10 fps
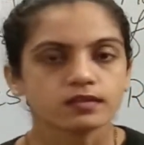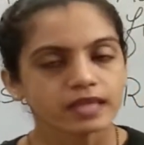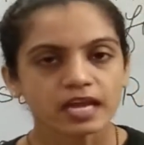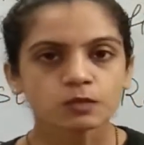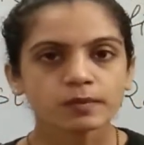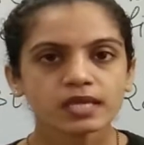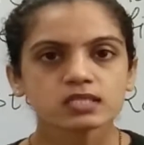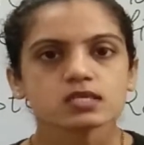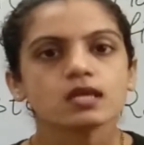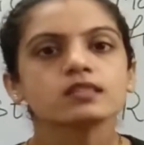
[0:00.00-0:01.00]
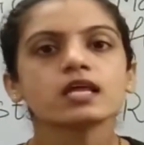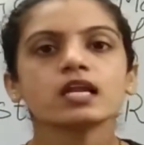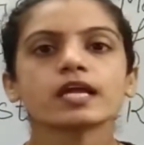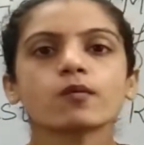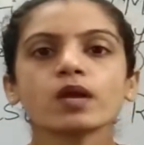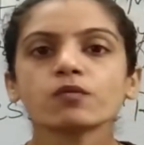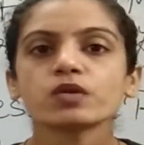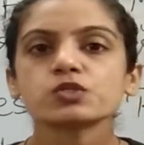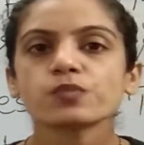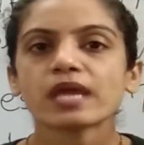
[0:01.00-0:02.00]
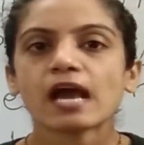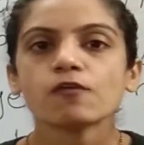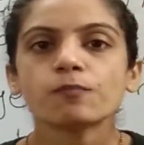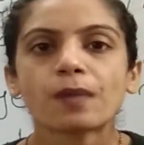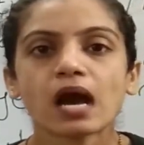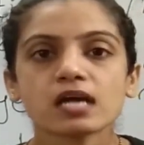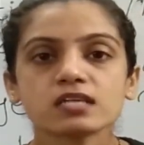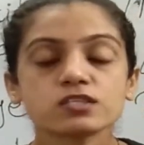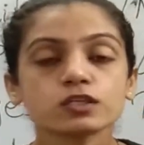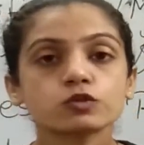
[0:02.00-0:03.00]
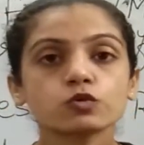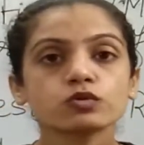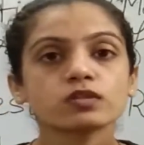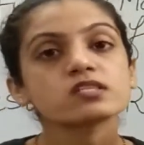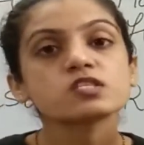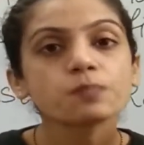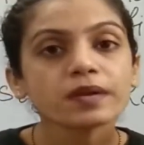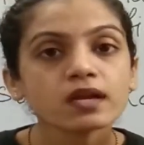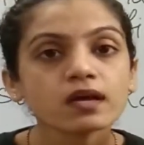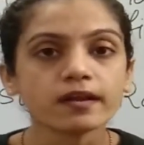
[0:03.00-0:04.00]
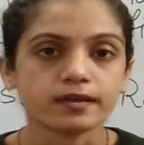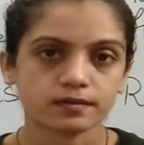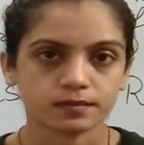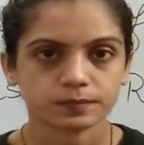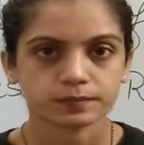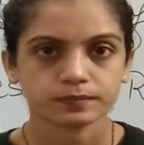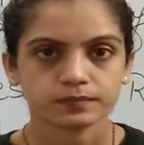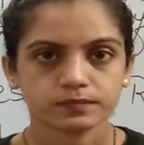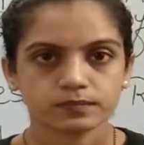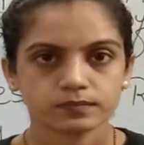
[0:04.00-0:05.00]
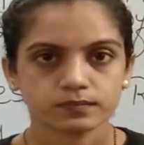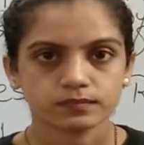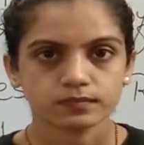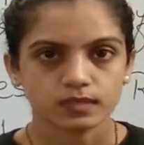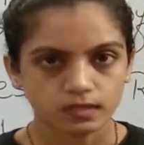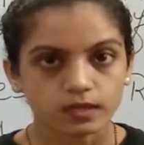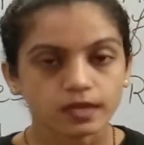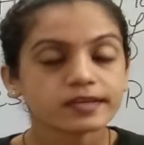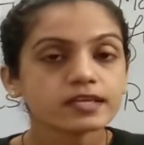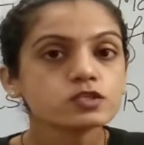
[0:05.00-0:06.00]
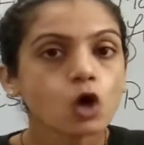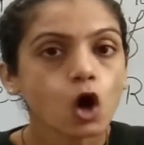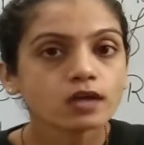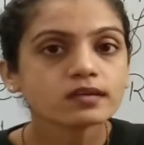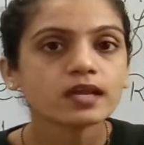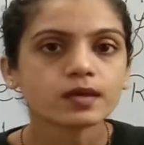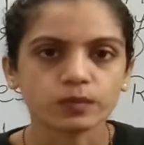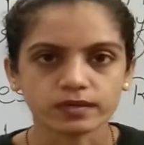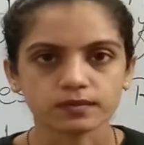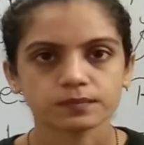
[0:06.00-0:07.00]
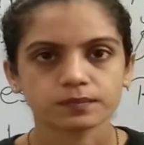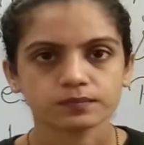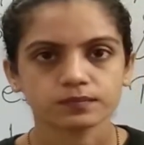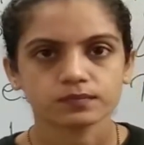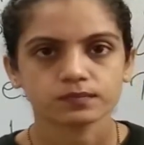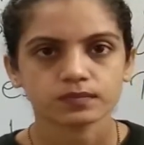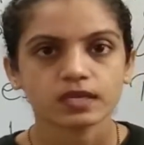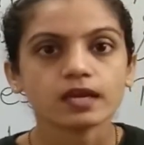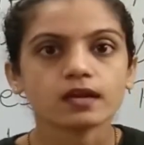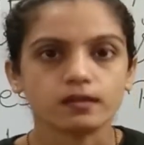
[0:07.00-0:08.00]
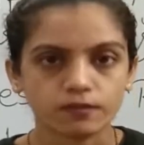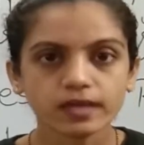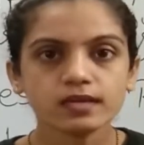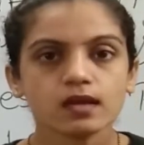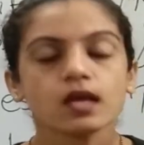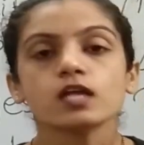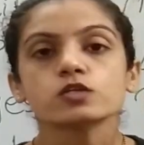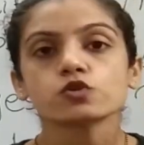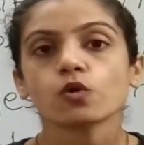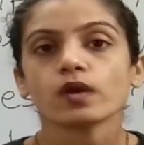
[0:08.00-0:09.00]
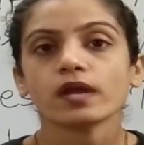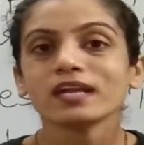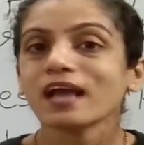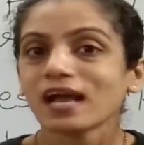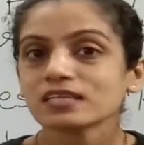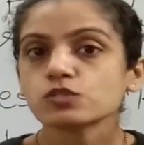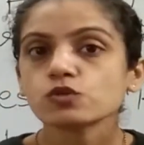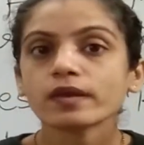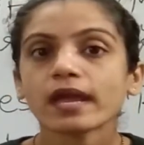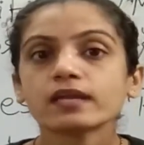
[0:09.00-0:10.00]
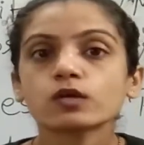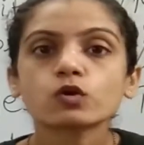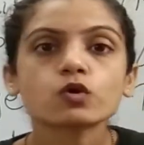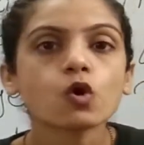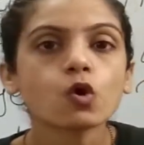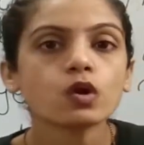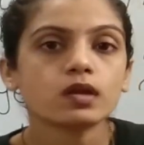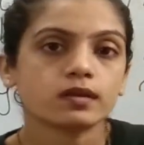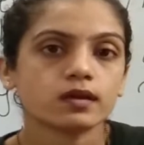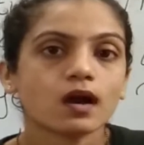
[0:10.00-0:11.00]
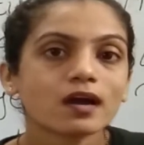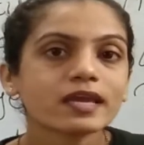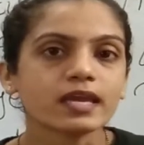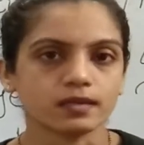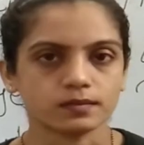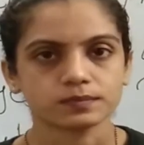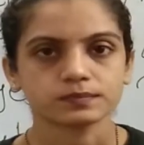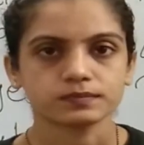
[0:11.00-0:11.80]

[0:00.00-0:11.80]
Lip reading: That means the liquid which we have passed through the spinneret, it is hot liquid, right? So it has to get cold again,